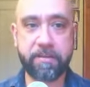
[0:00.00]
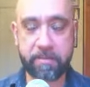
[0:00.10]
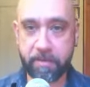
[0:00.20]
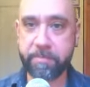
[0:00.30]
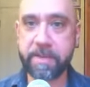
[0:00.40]

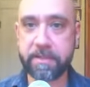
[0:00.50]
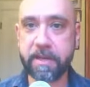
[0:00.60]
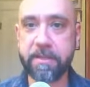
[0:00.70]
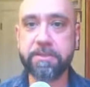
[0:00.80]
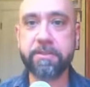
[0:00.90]

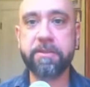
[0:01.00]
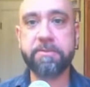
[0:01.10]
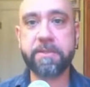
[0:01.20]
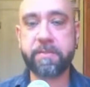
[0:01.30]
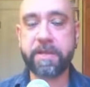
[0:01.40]
Michelangelo
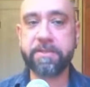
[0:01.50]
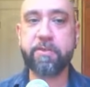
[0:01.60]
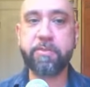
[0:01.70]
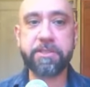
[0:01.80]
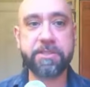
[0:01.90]
spent
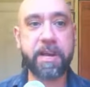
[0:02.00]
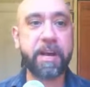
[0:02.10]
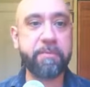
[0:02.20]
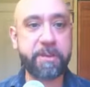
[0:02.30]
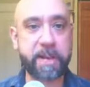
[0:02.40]
so much
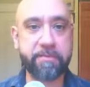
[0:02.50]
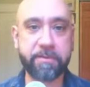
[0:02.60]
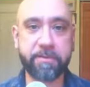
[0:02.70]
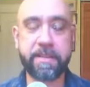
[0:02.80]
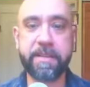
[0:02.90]
time and
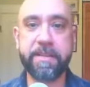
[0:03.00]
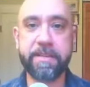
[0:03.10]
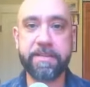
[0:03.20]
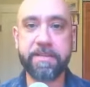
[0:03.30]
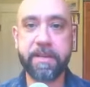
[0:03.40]
effort in
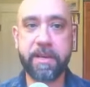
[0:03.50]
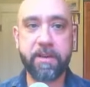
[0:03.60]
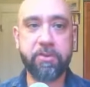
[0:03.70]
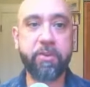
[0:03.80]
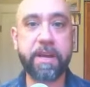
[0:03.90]
his
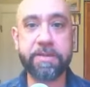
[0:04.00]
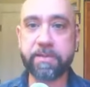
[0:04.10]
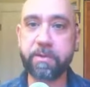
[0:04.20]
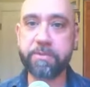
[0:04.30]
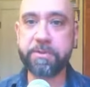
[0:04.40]
grand
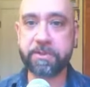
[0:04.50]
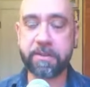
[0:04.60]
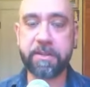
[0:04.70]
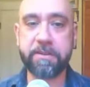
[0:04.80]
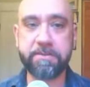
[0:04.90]
sculpture
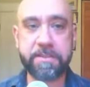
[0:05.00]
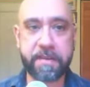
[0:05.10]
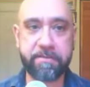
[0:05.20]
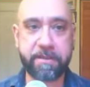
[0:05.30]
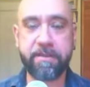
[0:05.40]
of
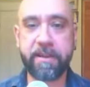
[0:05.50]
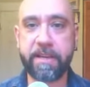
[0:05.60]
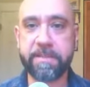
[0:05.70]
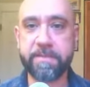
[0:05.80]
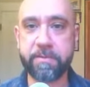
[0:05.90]
David,
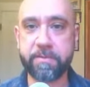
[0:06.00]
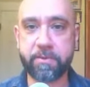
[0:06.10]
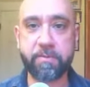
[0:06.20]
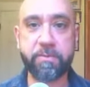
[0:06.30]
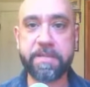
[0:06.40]
as uh,
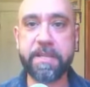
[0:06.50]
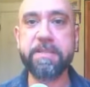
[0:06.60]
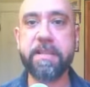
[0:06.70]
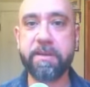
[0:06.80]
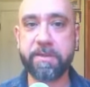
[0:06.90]
sort of
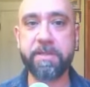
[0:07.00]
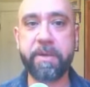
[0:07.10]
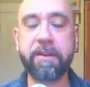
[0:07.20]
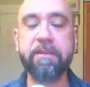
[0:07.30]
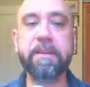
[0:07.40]
presenting him as a
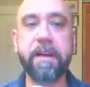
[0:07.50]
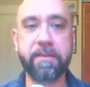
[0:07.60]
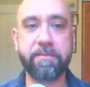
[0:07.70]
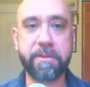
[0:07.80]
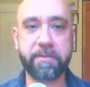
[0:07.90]
paragon
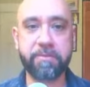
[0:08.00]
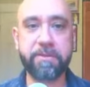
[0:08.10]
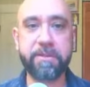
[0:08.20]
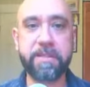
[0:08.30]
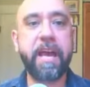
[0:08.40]
of male
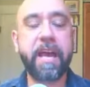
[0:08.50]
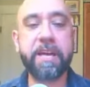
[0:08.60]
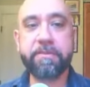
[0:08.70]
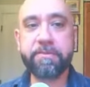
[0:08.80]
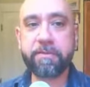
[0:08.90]
beauty.
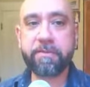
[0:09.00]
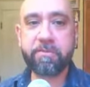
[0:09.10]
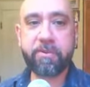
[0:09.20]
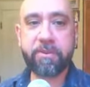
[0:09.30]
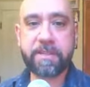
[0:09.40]
And
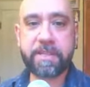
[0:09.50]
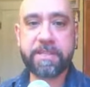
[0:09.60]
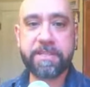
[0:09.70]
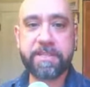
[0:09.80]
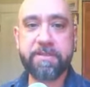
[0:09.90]
furthermore,
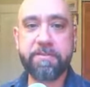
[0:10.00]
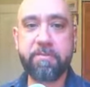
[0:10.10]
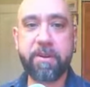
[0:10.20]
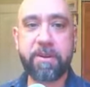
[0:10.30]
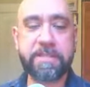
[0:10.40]
he's
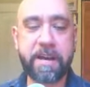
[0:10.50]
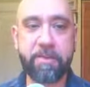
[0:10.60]
marked out